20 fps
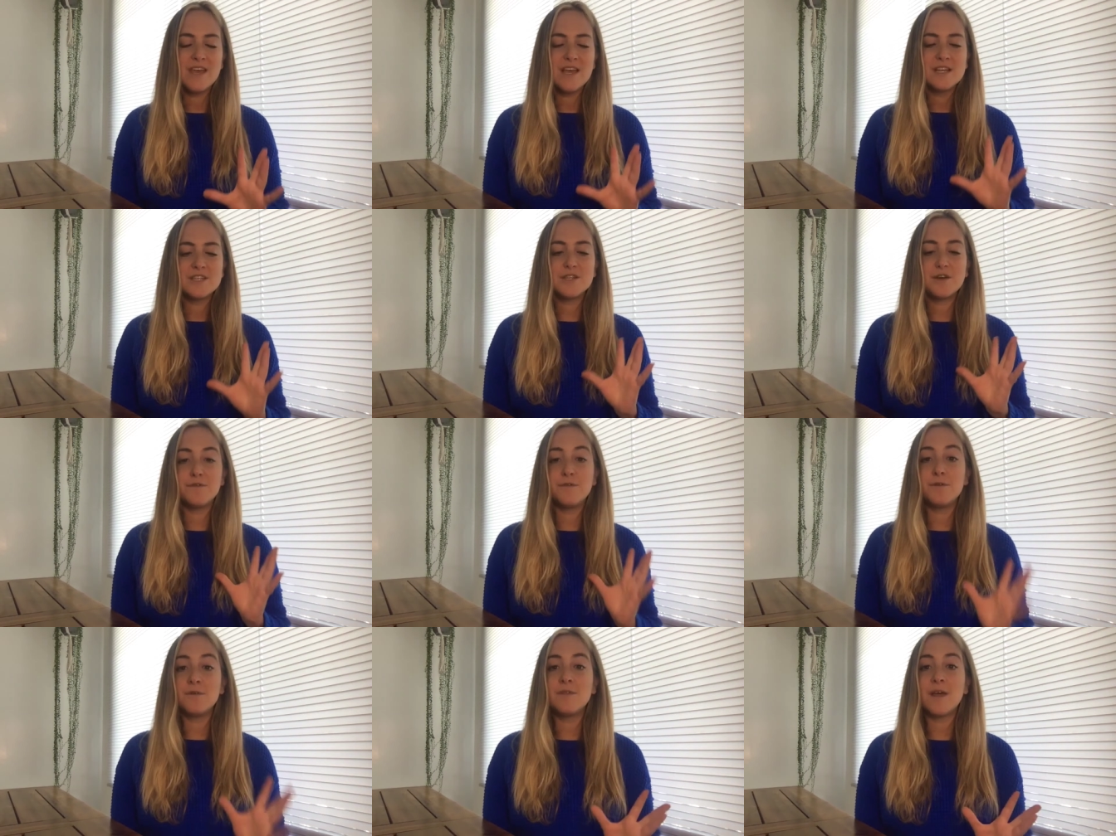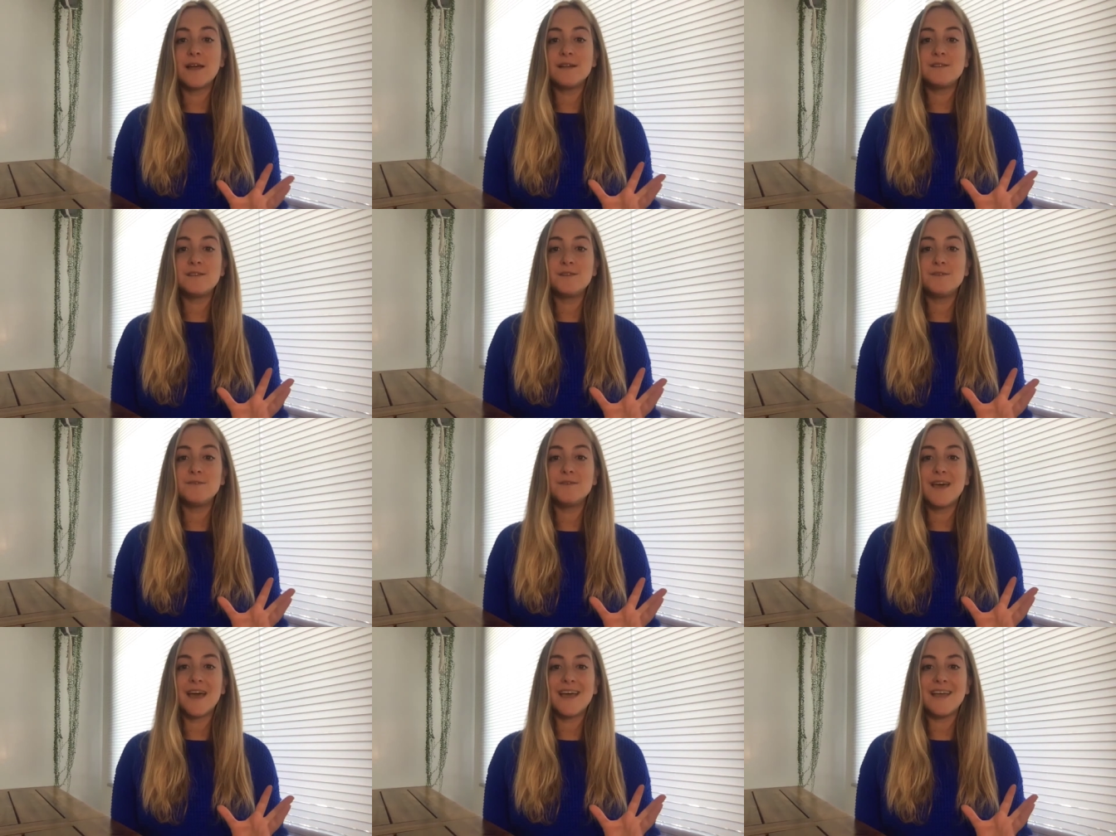So if you'd like to
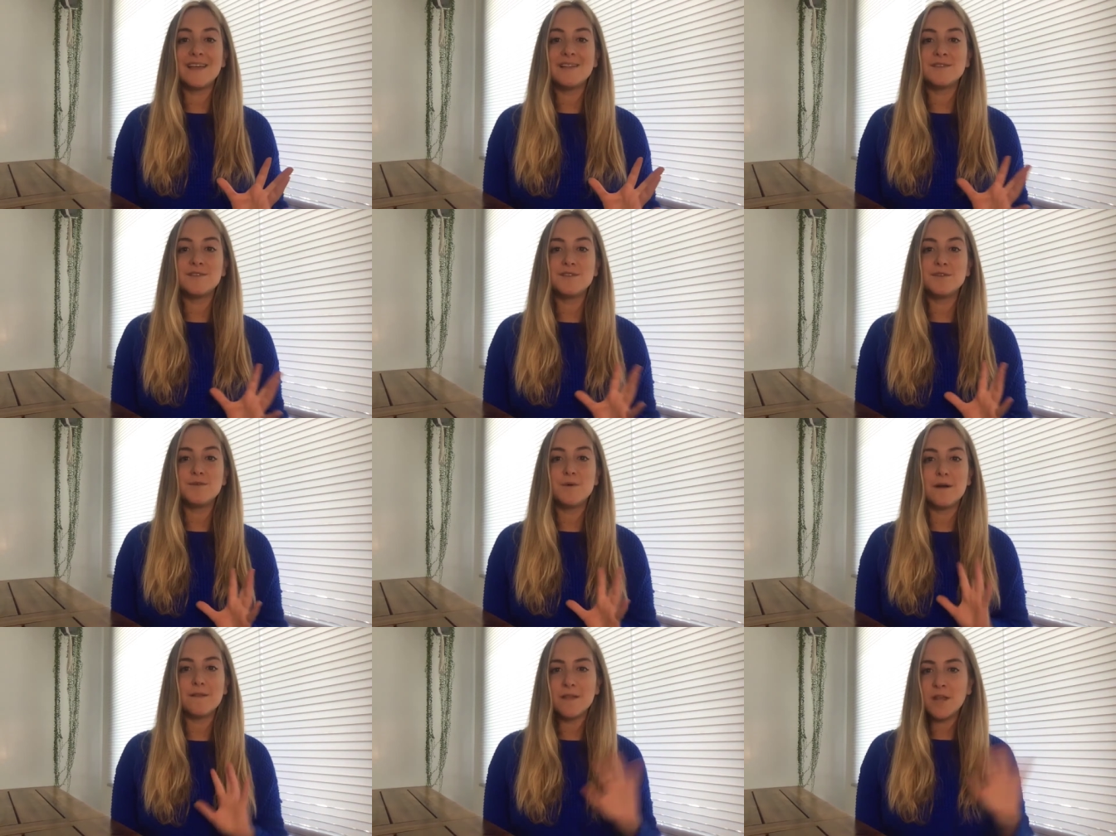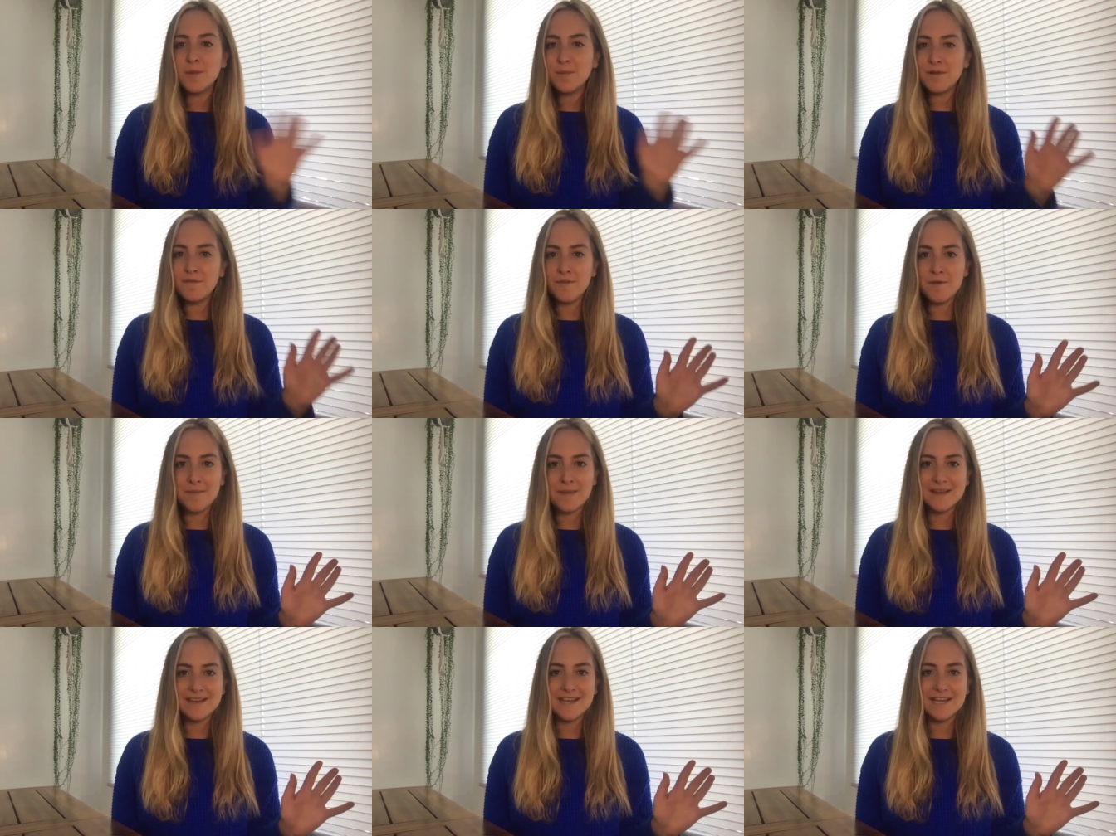get into a little bit of a
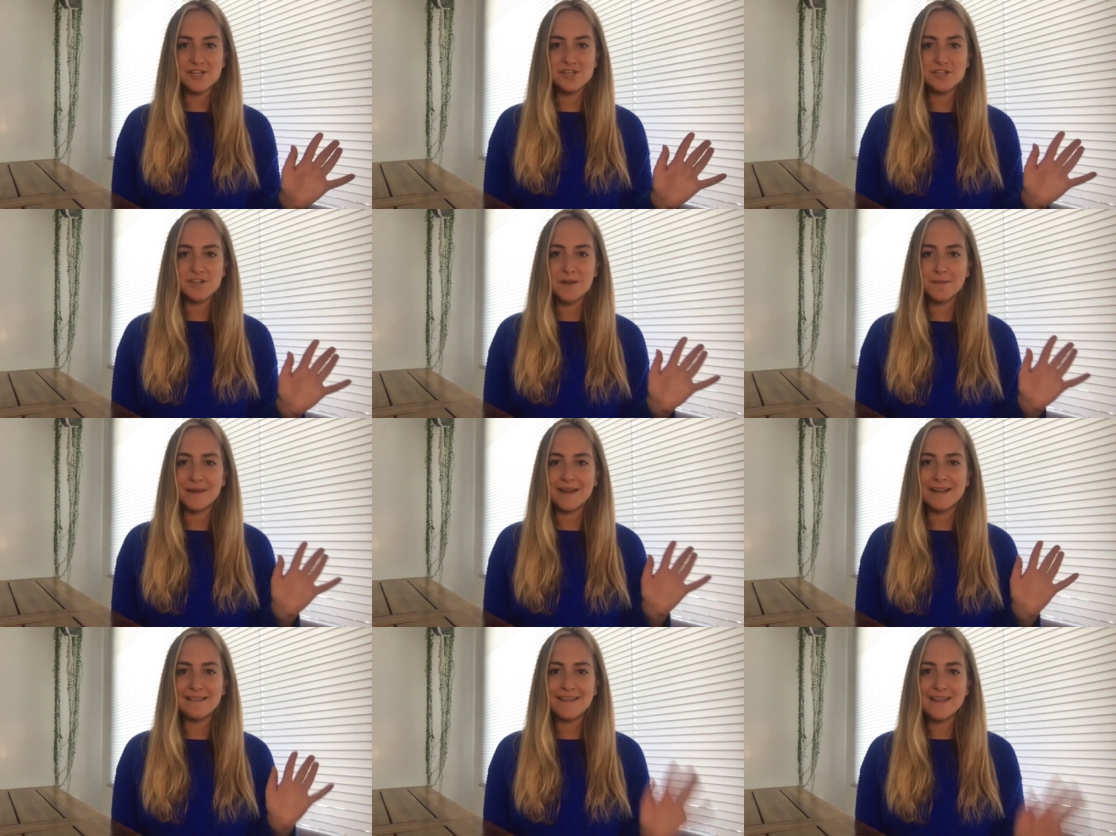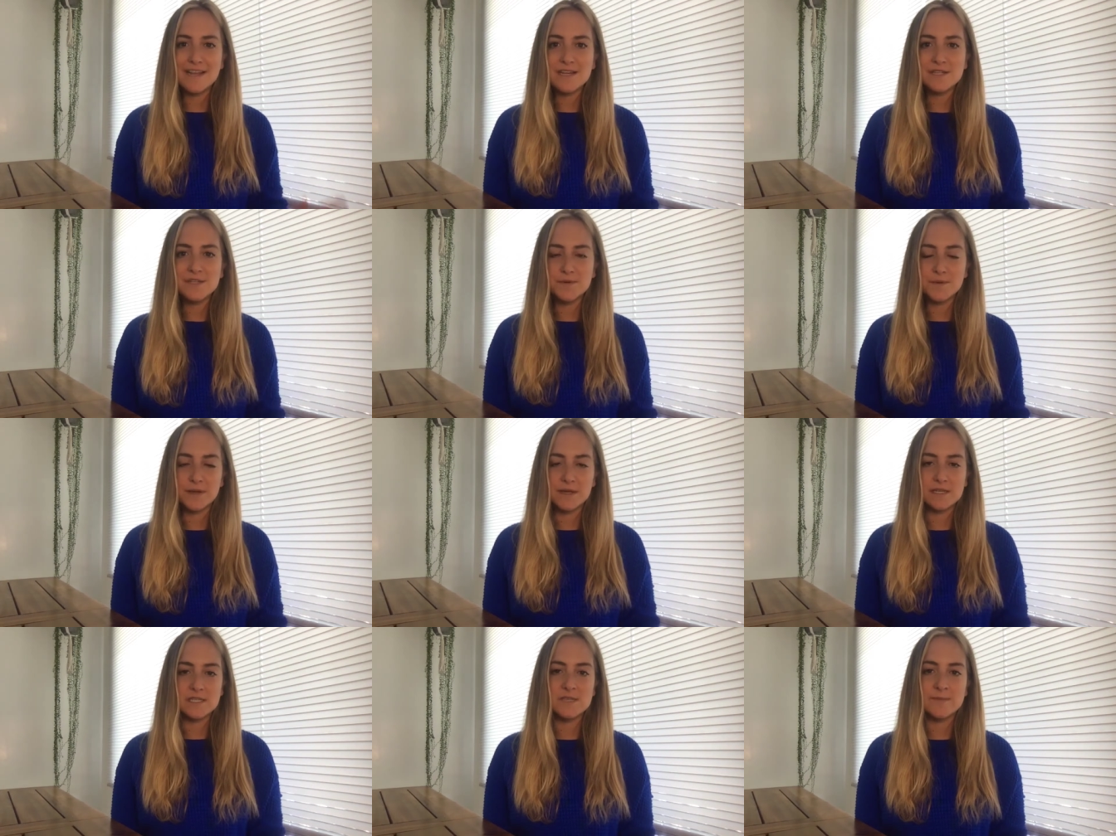meditation, I'm going to lead us through
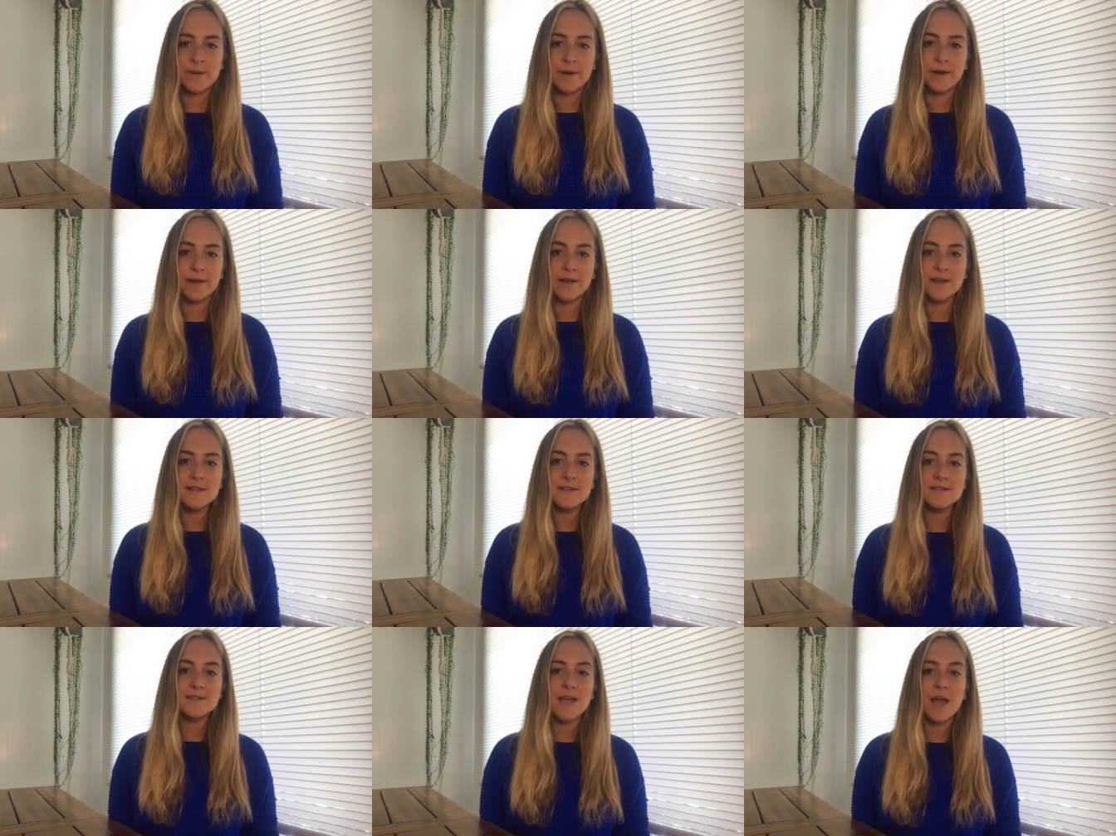an experience.